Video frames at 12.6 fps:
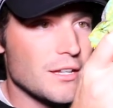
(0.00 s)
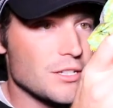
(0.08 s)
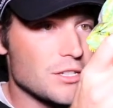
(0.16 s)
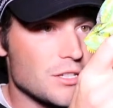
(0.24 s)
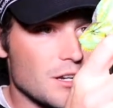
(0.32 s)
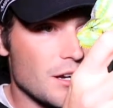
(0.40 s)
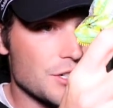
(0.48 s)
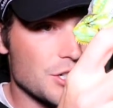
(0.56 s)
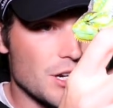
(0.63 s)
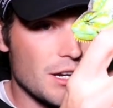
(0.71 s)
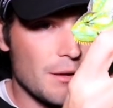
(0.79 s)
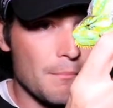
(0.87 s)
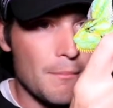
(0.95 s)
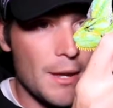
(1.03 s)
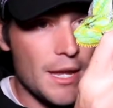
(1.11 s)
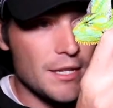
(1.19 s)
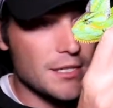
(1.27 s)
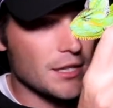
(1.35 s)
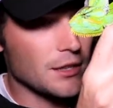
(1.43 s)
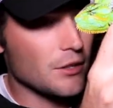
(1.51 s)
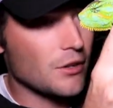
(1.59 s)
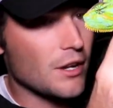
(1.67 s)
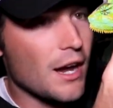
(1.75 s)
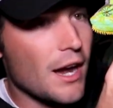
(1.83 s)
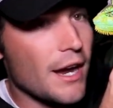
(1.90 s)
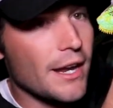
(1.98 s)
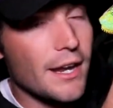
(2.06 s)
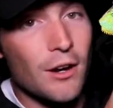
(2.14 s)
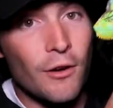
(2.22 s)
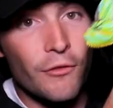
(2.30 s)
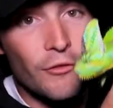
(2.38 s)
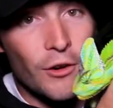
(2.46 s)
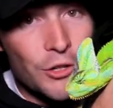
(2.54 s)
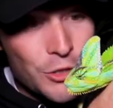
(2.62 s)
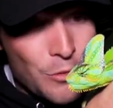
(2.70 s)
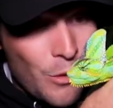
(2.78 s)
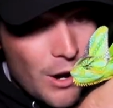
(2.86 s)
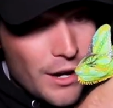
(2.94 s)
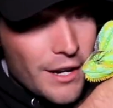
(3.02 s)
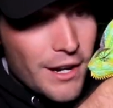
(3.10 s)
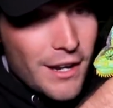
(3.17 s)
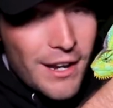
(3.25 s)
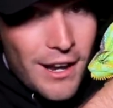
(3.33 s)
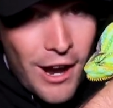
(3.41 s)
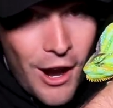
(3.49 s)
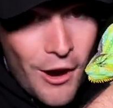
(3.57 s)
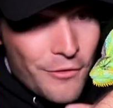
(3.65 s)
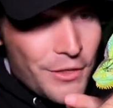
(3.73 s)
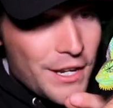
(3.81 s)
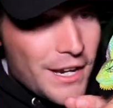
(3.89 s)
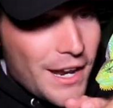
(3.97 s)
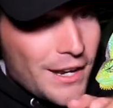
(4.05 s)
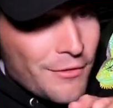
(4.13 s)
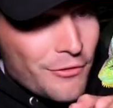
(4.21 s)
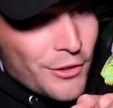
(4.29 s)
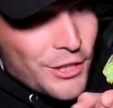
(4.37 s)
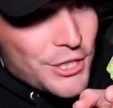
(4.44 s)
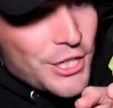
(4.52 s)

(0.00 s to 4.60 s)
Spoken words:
Such an amazing little guy, and our first one of the night for the